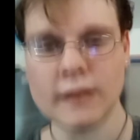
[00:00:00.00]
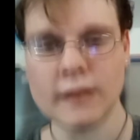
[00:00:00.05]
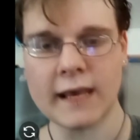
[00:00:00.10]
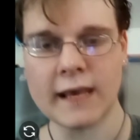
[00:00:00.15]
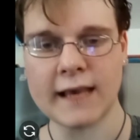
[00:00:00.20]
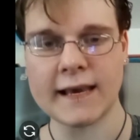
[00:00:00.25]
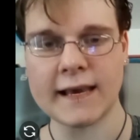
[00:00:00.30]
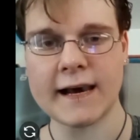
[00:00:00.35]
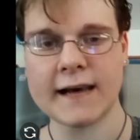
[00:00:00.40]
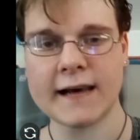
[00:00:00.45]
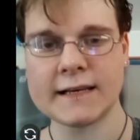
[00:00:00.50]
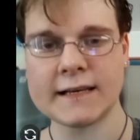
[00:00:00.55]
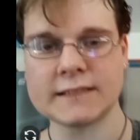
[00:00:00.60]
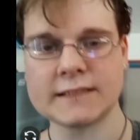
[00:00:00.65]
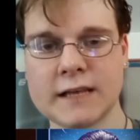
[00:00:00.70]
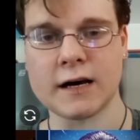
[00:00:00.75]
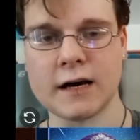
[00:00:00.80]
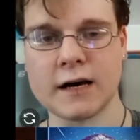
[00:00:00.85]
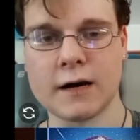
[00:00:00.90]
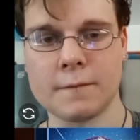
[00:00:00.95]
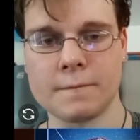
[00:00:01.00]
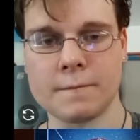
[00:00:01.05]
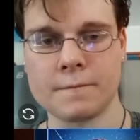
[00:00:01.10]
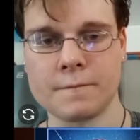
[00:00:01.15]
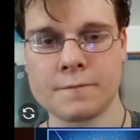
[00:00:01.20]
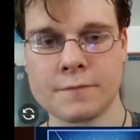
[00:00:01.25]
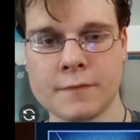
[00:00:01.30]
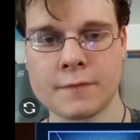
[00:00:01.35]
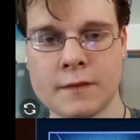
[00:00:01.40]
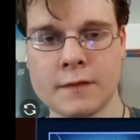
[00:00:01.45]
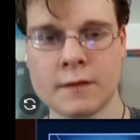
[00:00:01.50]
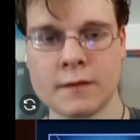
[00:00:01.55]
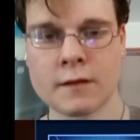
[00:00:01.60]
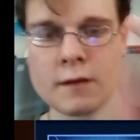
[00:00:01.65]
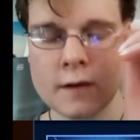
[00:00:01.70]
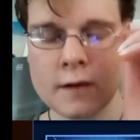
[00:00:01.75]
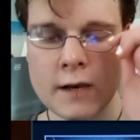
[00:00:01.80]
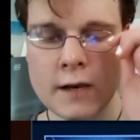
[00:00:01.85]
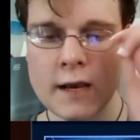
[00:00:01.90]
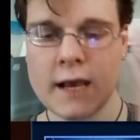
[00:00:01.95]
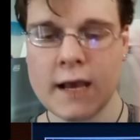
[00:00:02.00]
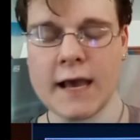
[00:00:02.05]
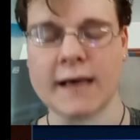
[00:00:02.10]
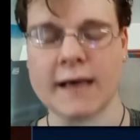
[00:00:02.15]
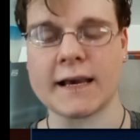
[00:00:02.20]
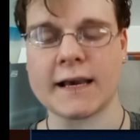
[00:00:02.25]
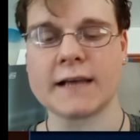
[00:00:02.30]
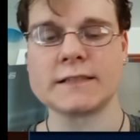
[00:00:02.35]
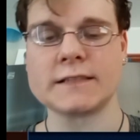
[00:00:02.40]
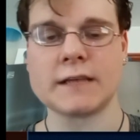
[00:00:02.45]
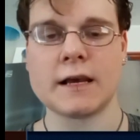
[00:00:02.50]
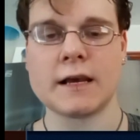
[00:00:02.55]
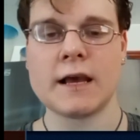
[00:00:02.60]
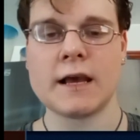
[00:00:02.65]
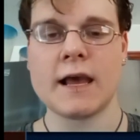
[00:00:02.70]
And guys, um, and guys,